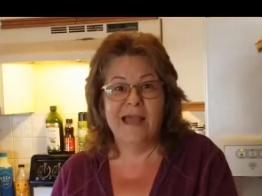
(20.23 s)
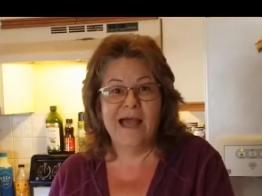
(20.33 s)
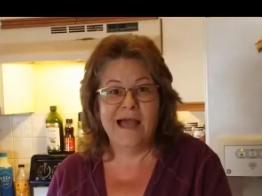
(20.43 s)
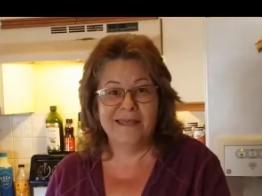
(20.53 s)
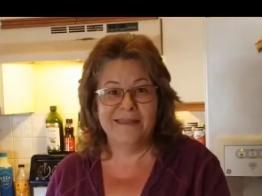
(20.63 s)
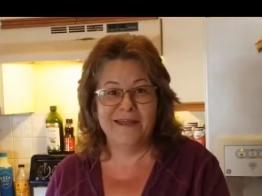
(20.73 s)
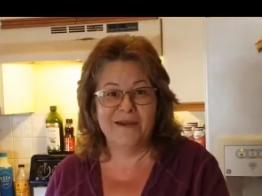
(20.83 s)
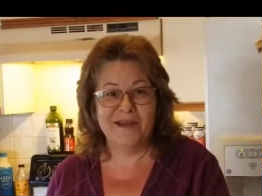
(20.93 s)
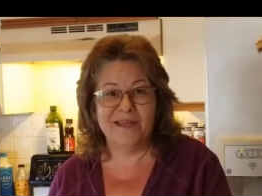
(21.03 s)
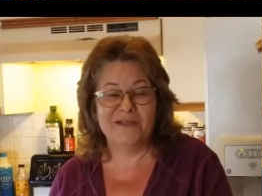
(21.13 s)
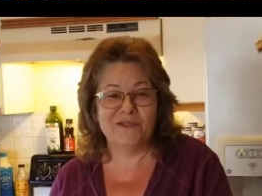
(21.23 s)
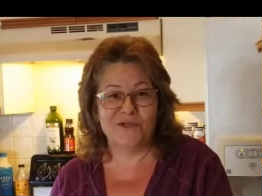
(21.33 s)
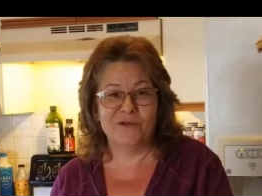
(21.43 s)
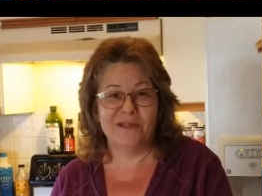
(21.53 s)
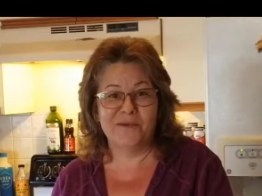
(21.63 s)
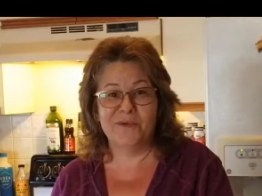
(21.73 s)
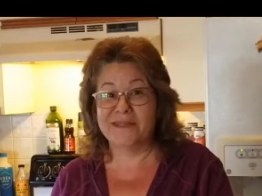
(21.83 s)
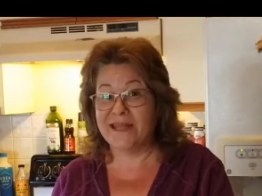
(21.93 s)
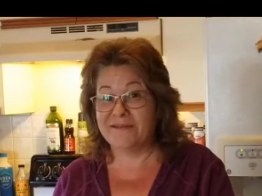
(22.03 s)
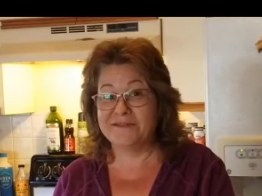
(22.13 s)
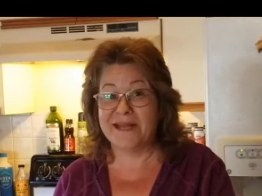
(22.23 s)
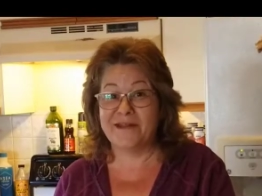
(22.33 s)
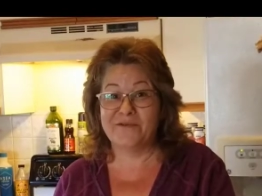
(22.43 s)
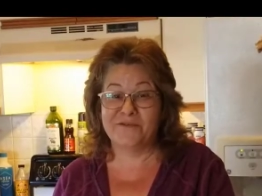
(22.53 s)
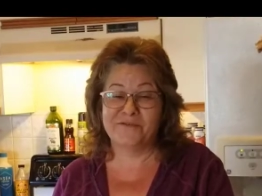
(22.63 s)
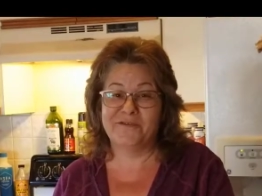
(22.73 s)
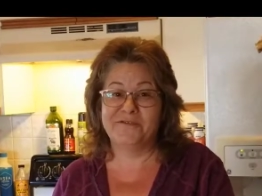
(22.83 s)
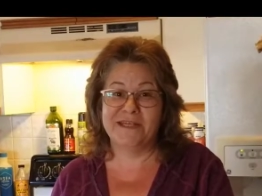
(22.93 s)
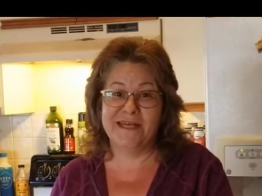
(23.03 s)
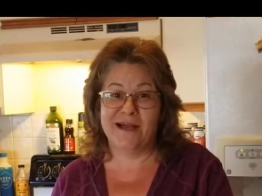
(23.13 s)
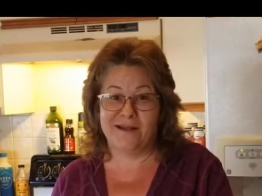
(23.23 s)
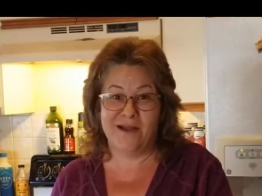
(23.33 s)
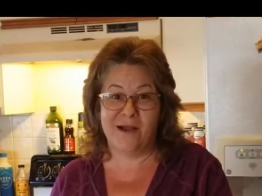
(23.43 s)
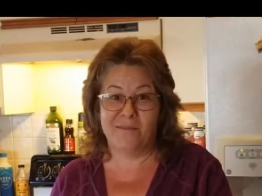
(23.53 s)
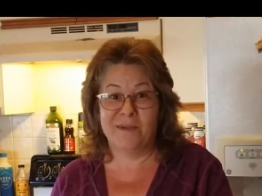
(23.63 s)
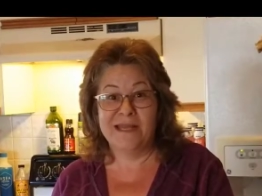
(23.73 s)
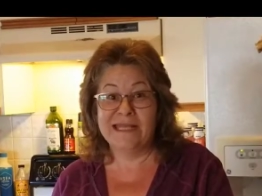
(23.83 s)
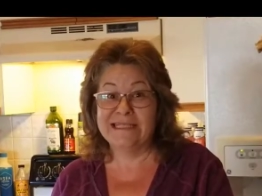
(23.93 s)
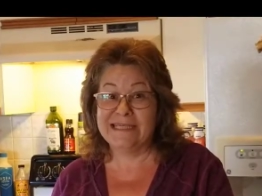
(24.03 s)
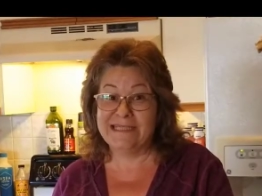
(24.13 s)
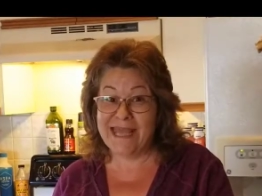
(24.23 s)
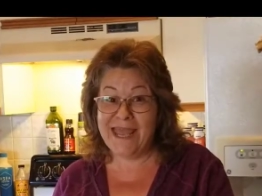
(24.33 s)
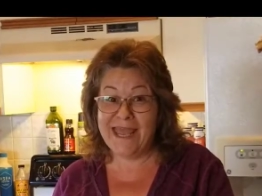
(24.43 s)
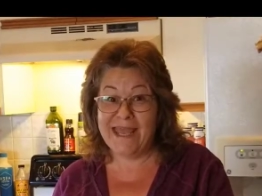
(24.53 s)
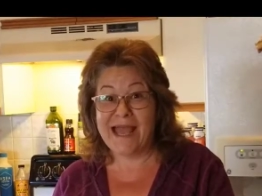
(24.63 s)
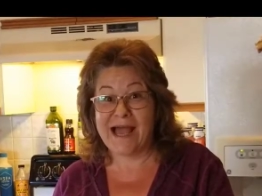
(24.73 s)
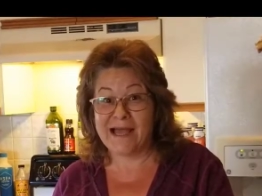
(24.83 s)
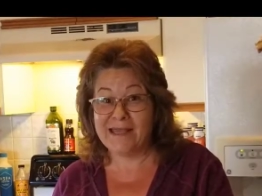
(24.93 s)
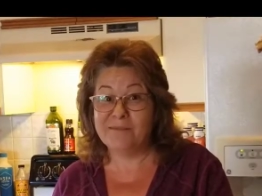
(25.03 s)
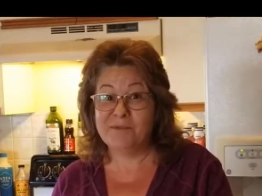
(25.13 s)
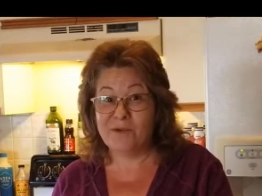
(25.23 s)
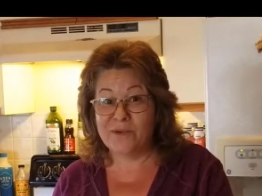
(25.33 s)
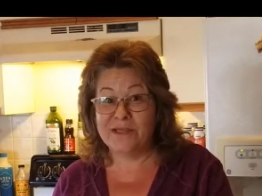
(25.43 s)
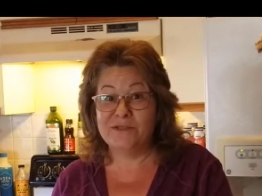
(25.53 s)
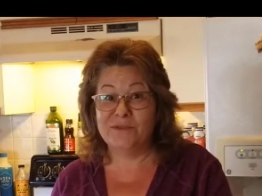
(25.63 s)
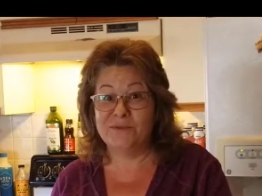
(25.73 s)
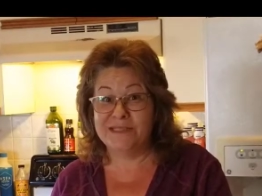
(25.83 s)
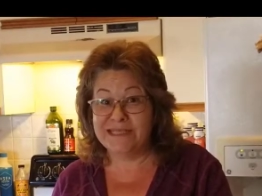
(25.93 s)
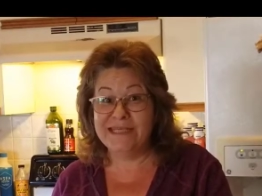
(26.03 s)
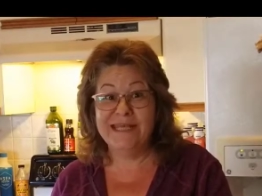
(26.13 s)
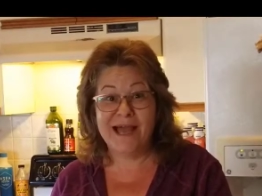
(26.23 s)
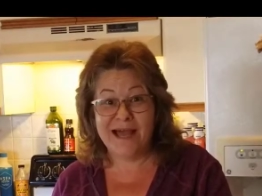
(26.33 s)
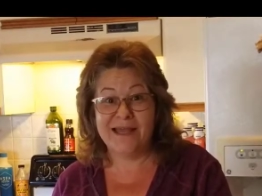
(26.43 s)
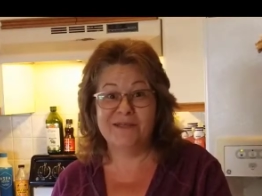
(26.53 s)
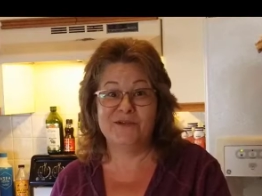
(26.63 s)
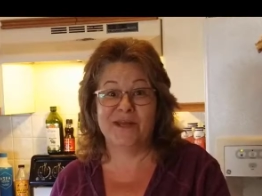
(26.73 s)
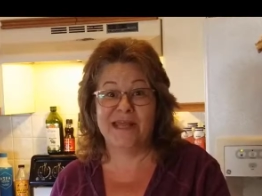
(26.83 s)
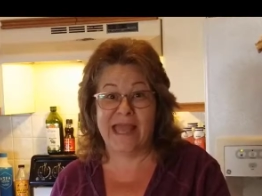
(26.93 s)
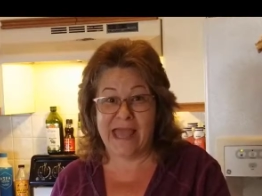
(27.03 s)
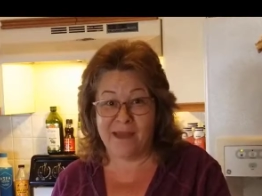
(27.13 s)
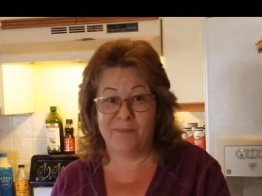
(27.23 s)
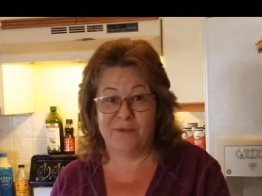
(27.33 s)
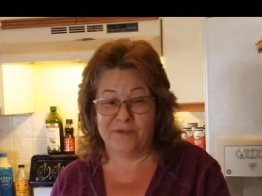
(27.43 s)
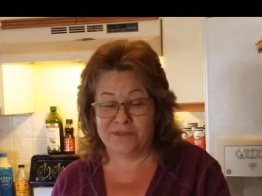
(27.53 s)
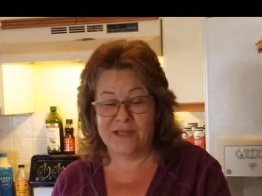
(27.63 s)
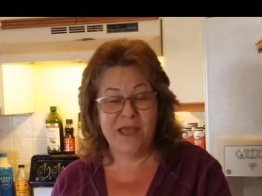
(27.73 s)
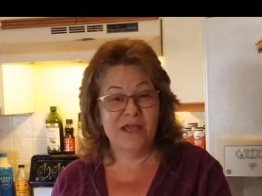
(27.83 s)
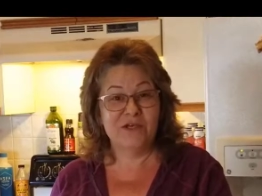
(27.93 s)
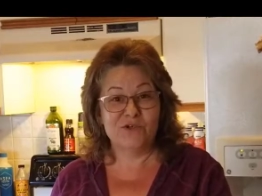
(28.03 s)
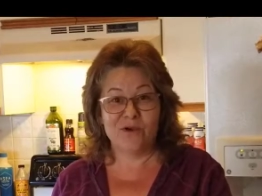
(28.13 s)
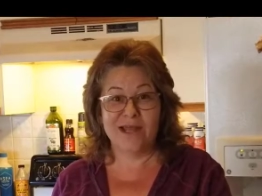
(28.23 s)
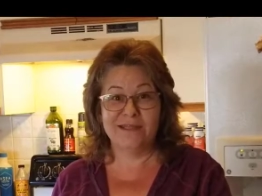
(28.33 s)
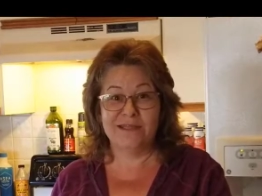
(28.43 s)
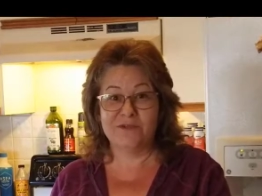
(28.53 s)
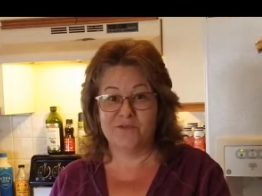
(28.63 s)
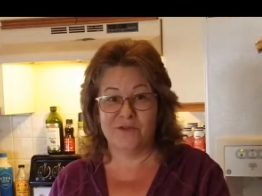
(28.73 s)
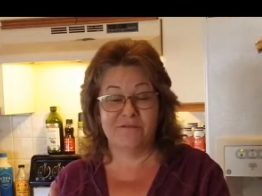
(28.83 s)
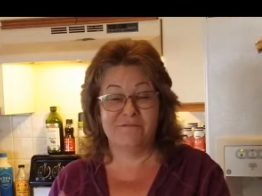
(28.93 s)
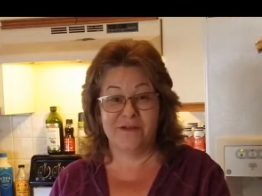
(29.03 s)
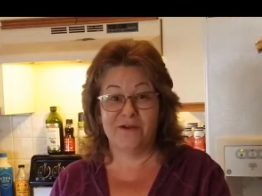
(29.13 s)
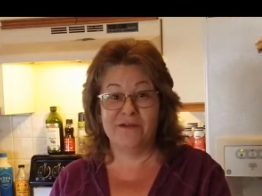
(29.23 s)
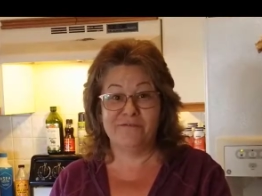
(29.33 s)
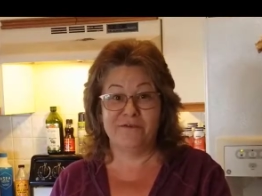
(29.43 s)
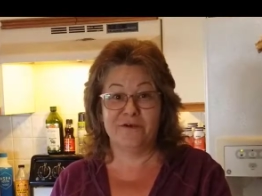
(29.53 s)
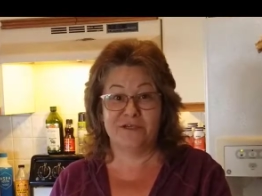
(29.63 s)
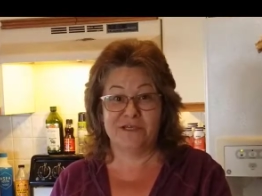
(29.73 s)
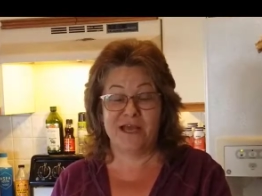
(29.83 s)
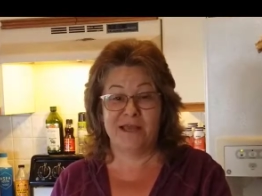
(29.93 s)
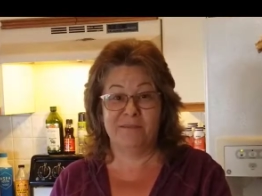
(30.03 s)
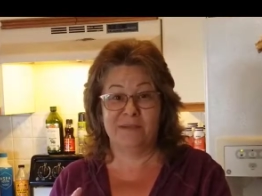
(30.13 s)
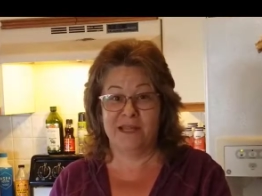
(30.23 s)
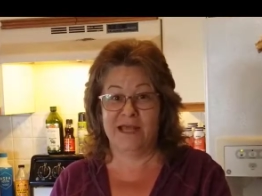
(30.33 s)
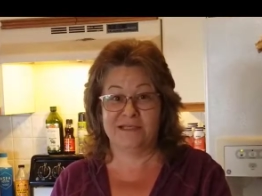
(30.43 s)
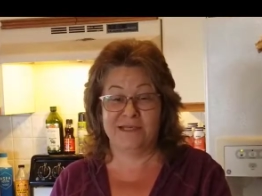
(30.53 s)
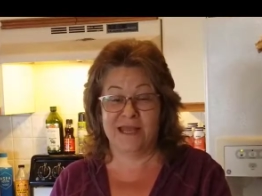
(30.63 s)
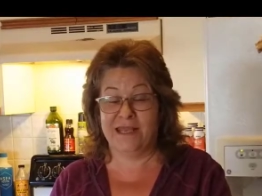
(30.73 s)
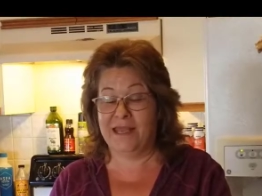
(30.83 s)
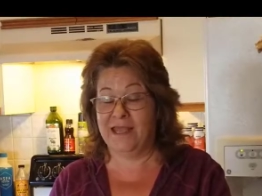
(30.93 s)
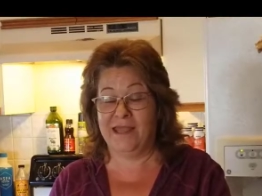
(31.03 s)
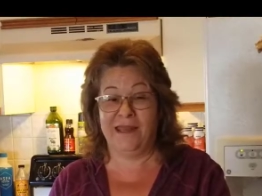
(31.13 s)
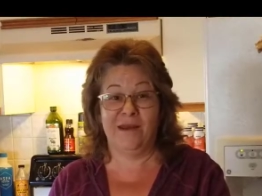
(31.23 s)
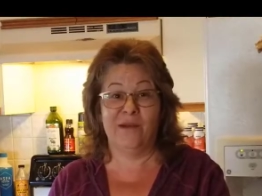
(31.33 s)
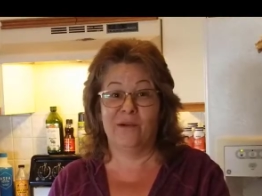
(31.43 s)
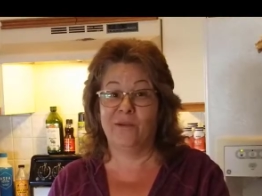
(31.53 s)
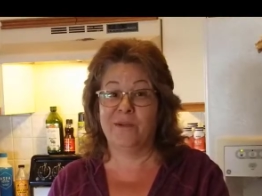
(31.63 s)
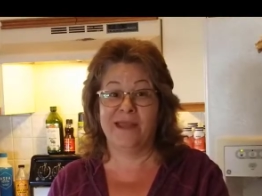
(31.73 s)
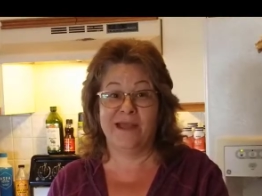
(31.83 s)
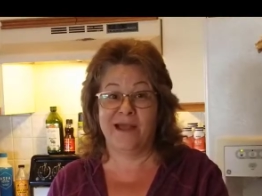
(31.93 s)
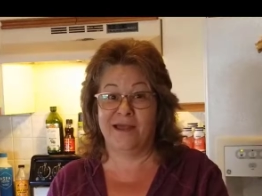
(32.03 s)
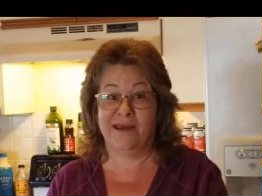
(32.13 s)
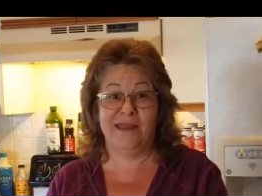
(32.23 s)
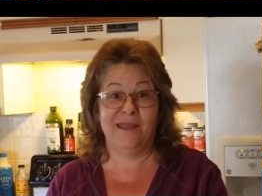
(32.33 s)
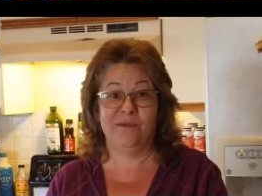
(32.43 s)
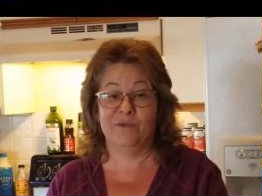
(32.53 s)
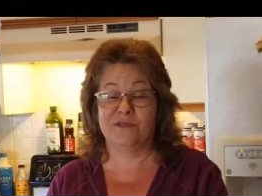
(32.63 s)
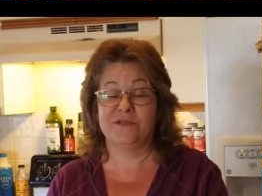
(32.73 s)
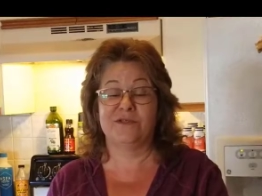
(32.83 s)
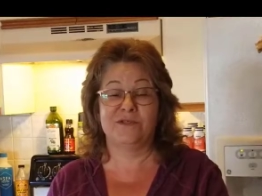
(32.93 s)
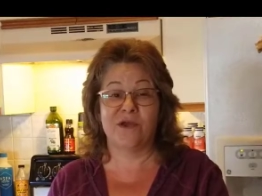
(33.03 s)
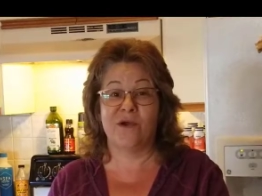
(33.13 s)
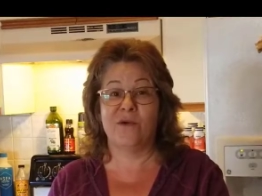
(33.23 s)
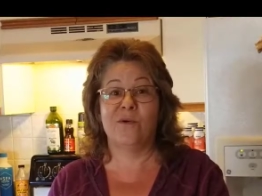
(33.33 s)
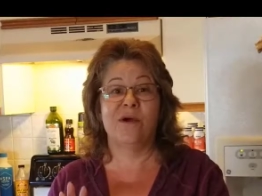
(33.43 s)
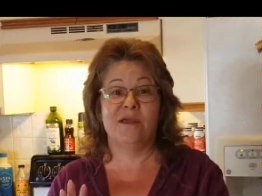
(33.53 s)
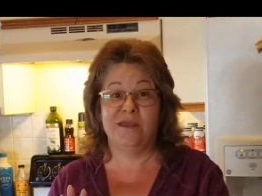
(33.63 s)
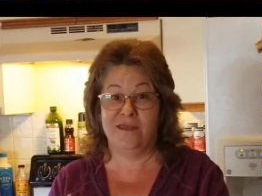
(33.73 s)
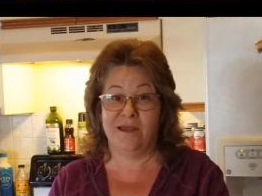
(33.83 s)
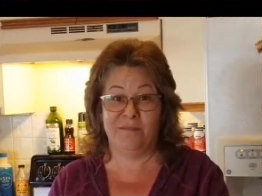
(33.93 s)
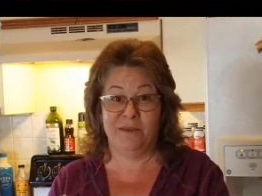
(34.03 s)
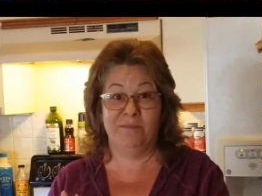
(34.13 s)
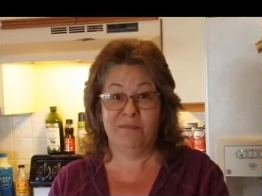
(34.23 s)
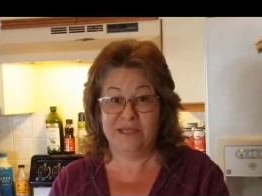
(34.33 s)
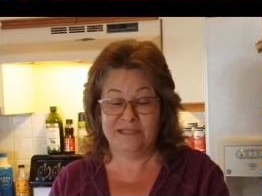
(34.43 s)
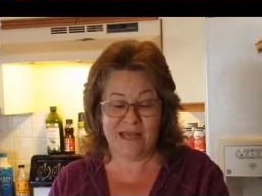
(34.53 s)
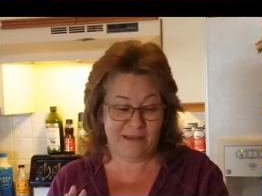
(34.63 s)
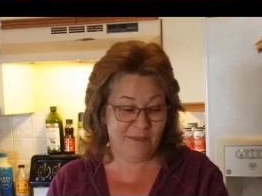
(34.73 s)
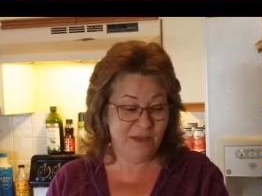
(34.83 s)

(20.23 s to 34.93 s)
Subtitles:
Hi there, it's Shirley with LifeStyleOver50.com. Today I am going to dehydrate apples. Tried this for the very first time last night and oh my god, it was so yummy, big time.